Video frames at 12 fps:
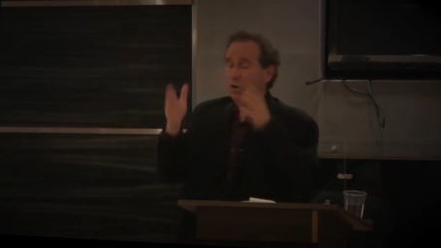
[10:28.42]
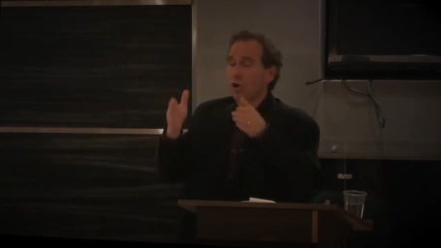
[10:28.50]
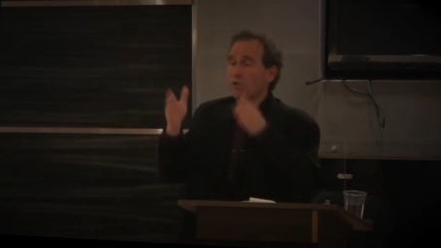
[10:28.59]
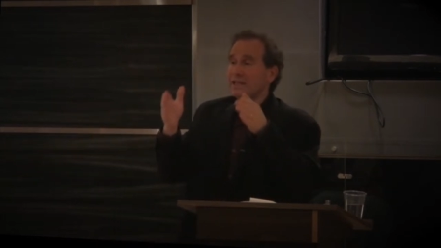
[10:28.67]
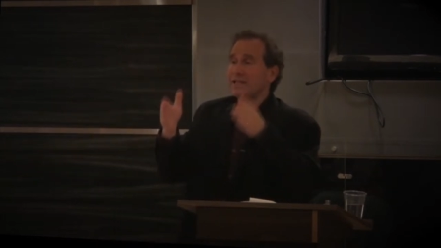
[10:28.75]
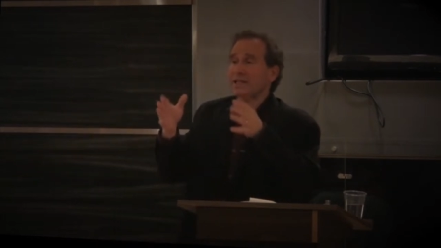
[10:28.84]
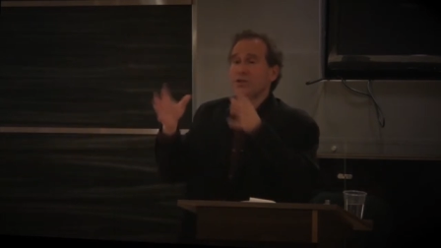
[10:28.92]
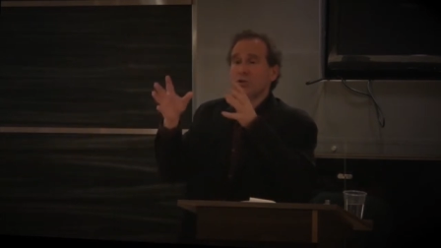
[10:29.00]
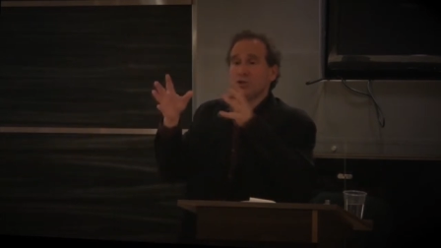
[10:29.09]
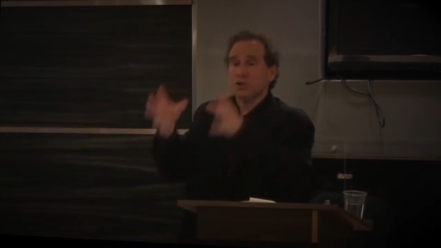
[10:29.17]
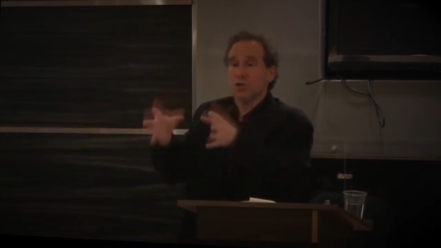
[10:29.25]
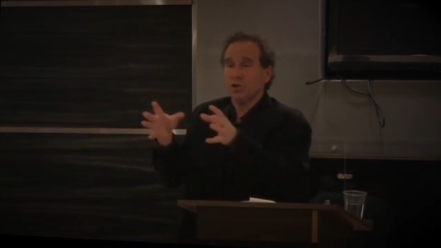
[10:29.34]
only get your
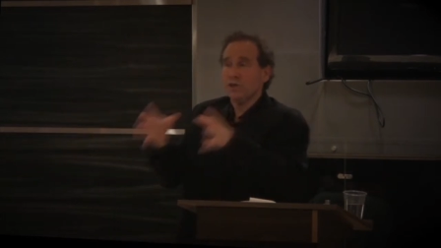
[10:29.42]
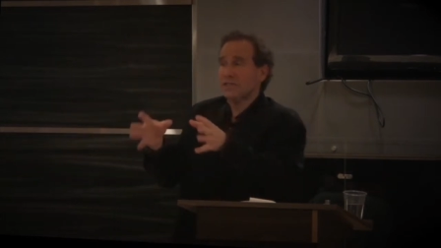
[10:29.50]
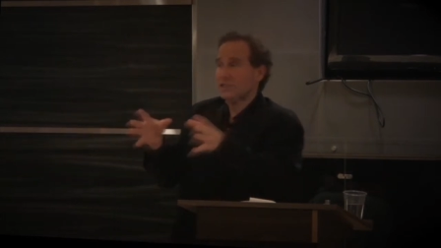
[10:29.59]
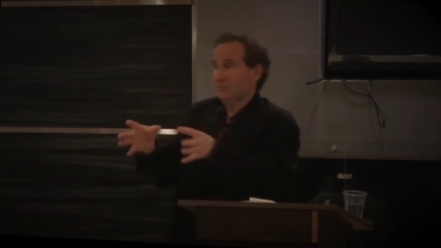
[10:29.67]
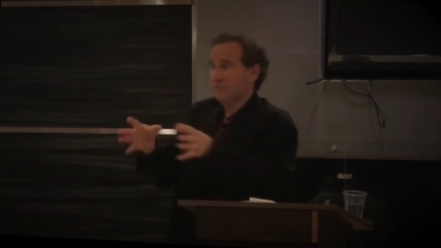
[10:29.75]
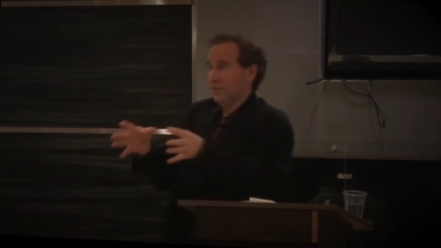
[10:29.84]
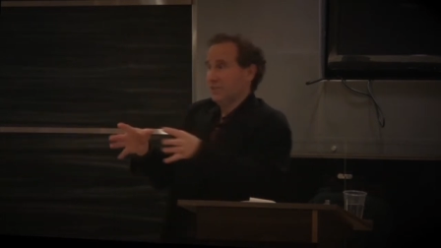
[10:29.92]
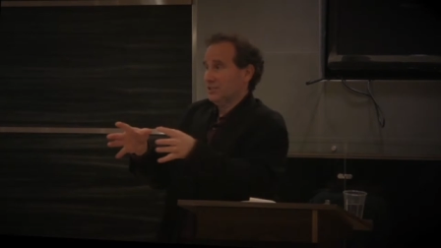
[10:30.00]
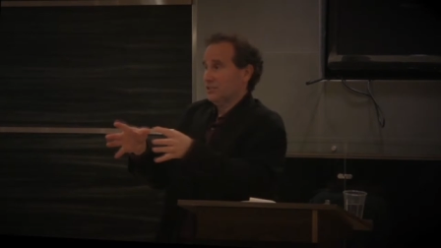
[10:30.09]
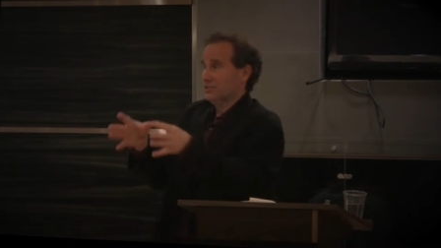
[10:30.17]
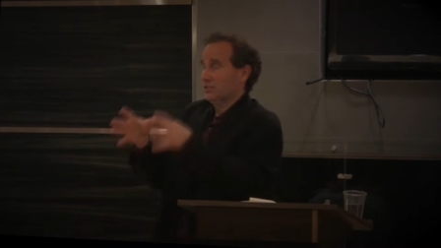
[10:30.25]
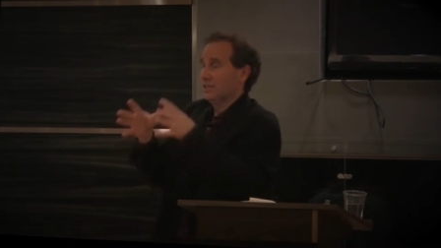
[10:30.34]
attorney's
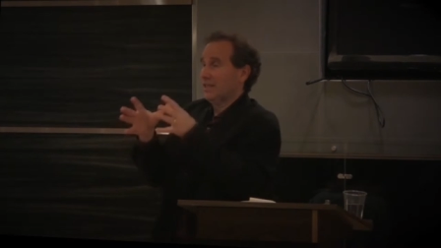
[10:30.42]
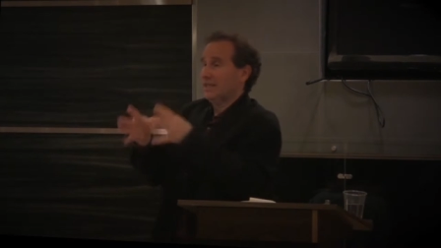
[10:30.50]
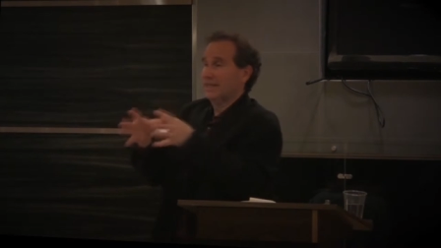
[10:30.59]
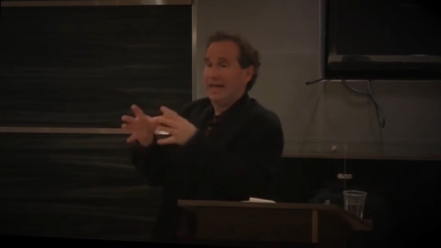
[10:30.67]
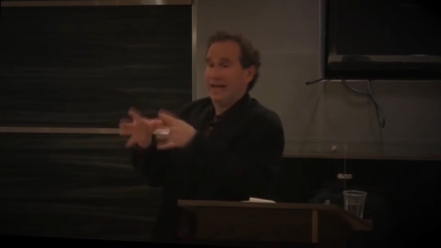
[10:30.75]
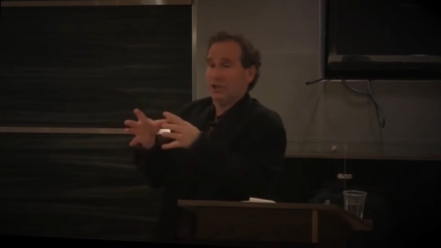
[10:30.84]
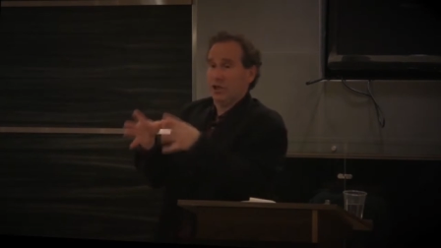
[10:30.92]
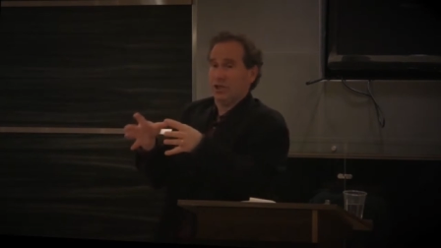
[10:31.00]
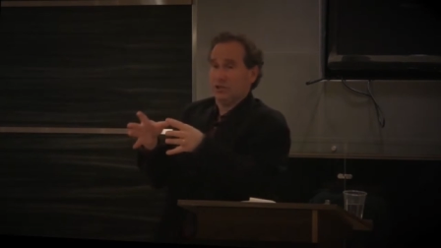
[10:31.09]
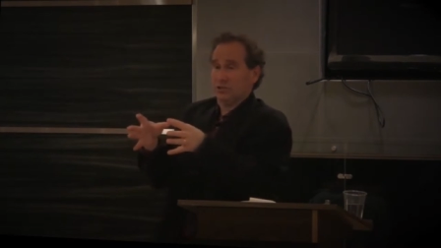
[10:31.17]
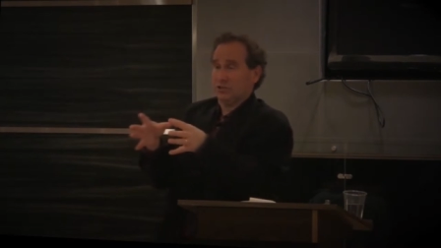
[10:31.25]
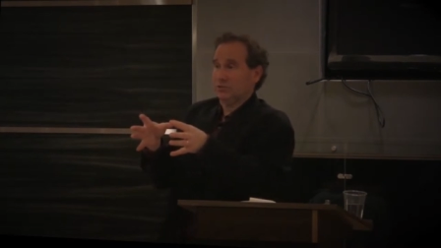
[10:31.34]
fees in that
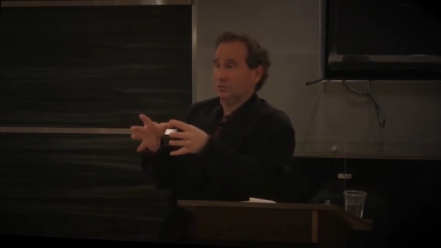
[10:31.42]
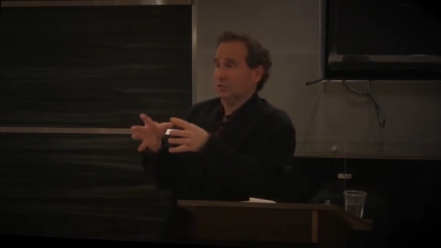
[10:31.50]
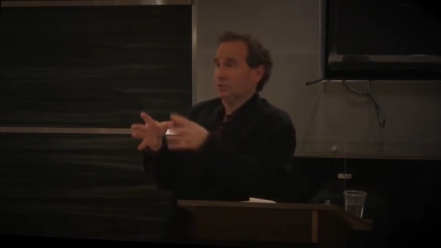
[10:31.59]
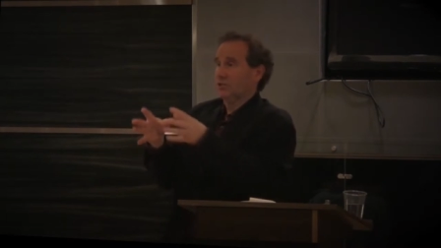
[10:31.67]
lawsuit